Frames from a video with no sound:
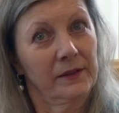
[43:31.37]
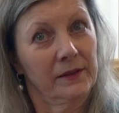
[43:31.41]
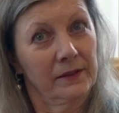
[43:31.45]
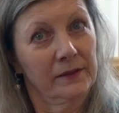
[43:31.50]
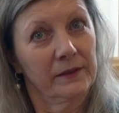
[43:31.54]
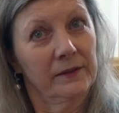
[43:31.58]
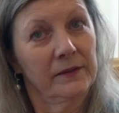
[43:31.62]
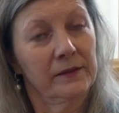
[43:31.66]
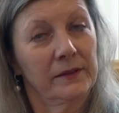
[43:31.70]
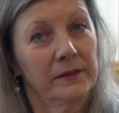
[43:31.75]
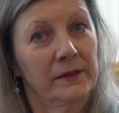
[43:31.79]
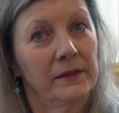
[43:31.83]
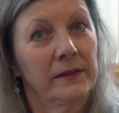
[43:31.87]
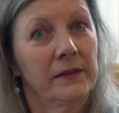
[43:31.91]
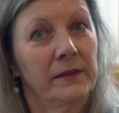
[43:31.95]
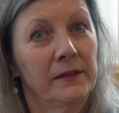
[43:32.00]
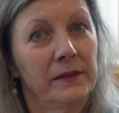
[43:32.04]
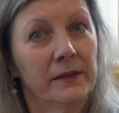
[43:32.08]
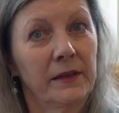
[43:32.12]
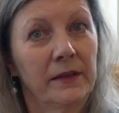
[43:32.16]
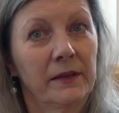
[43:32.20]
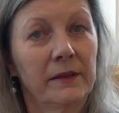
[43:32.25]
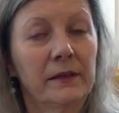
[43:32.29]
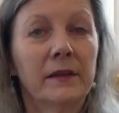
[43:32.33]
the surface you
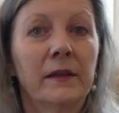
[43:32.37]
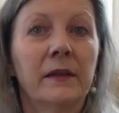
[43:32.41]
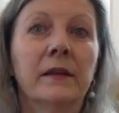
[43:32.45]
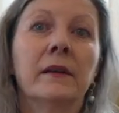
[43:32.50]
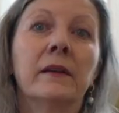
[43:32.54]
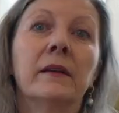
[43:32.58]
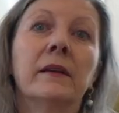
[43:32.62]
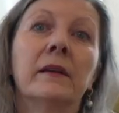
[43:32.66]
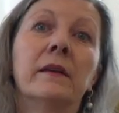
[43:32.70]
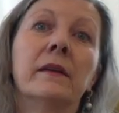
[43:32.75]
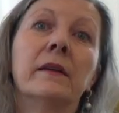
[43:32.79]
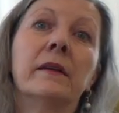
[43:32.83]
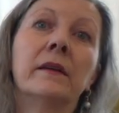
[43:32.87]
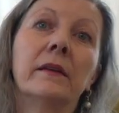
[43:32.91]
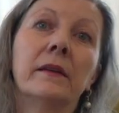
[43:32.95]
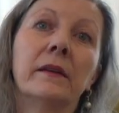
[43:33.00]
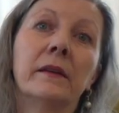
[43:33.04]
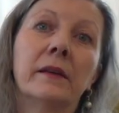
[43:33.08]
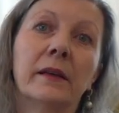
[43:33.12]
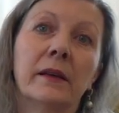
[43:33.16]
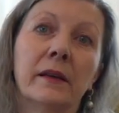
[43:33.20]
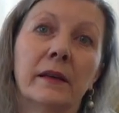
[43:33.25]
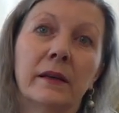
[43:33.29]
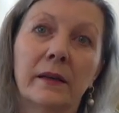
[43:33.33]
yeah. can have a man or a
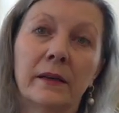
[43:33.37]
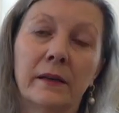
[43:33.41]
woman yeah.